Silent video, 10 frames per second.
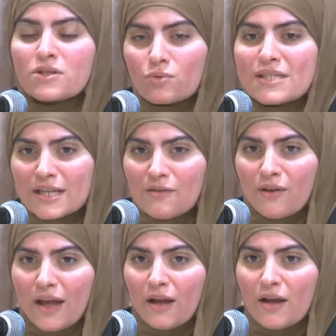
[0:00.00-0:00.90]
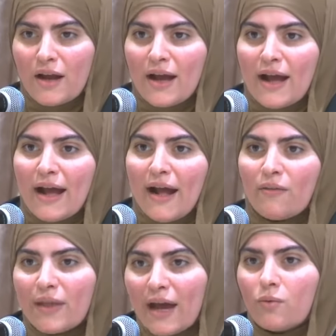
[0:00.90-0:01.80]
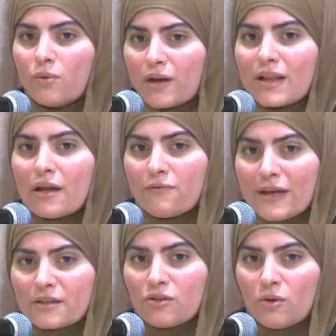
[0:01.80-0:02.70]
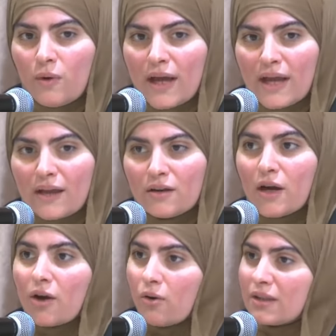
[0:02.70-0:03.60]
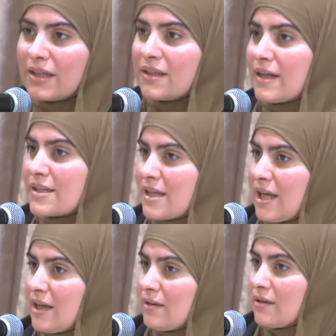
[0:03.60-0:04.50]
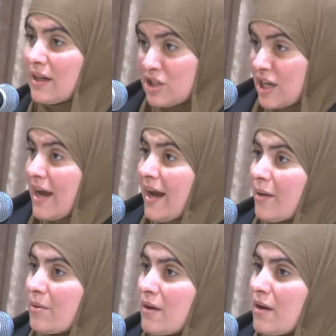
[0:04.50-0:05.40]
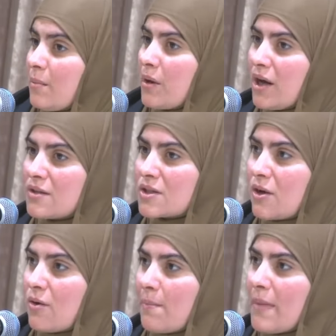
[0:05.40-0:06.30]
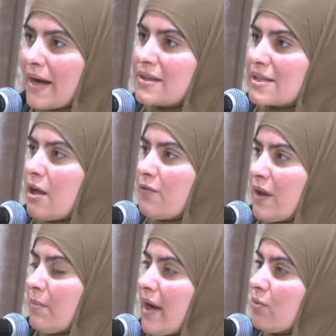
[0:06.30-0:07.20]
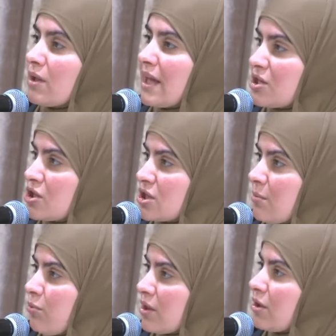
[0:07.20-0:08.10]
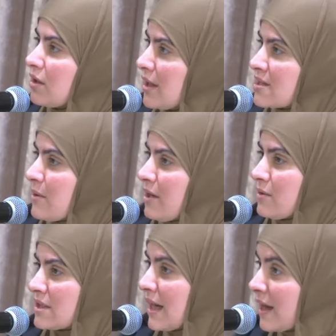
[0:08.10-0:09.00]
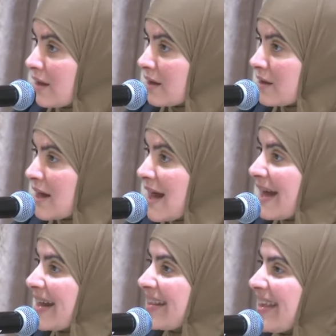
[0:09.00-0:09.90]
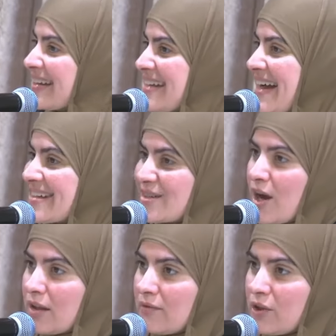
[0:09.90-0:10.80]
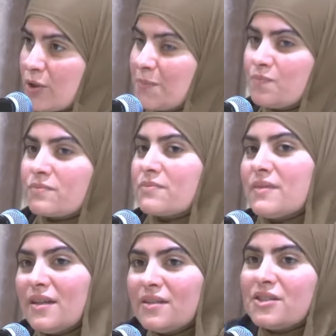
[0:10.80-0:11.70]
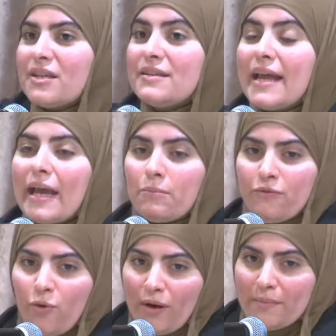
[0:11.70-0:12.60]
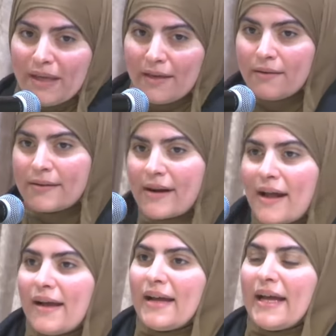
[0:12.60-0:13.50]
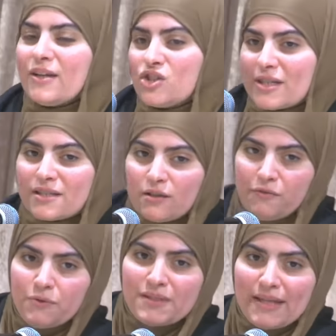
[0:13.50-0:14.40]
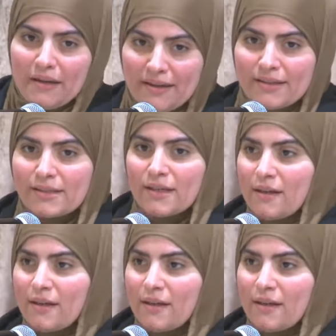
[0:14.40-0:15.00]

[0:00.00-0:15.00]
receiving. And that really affected the way not only did I see hijab, but also myself and my relationship with Allah subhanahu wa ta'ala. And I'd like to ask all of you to name for me, in just a few seconds,